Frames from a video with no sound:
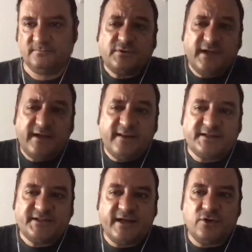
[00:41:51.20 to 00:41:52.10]
say the
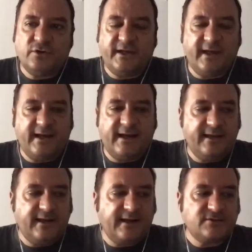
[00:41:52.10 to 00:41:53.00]
check on
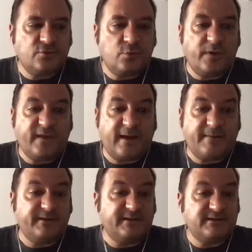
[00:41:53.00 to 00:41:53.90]
Ikigai has to do with
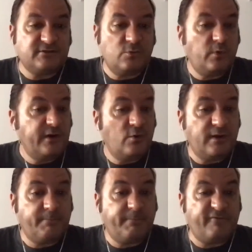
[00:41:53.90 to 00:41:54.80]
happiness. When you
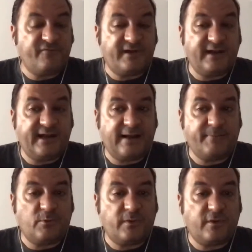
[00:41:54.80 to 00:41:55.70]
are perfectly
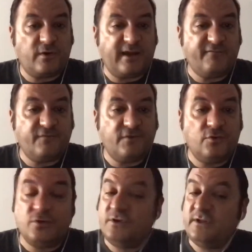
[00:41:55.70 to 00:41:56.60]
happy with your life,
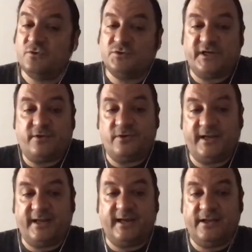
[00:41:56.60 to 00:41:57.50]
you don't need to check your
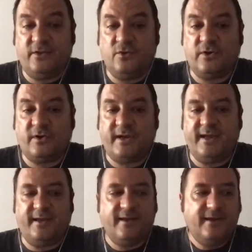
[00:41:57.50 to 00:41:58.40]
Ikigai. You are
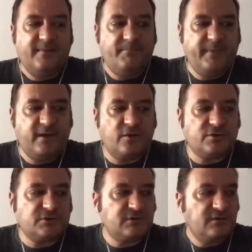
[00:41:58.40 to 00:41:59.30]
okay,
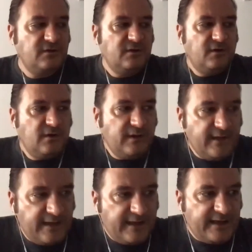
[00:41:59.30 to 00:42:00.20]
because
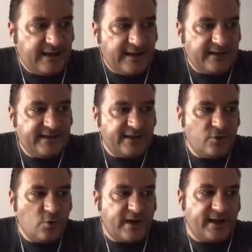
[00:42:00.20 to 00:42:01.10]
that
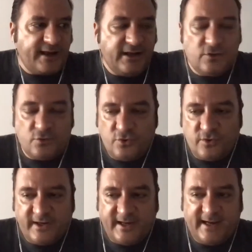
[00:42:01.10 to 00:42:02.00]
you are into your
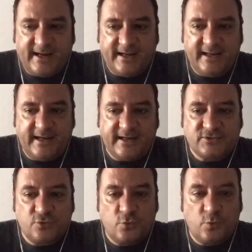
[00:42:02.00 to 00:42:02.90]
Ikigai has
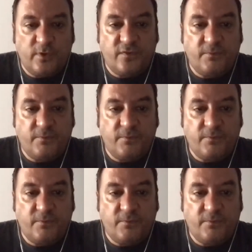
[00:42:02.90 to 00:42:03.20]
to do with